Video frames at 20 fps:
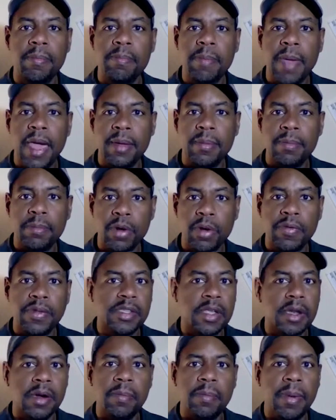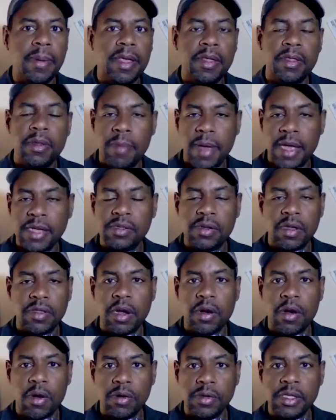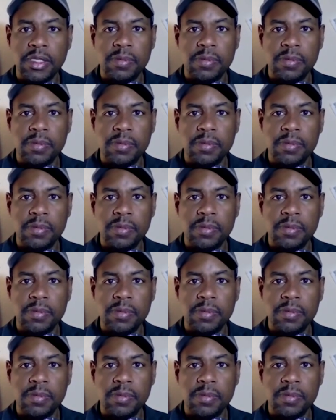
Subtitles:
make movies that are either based on their own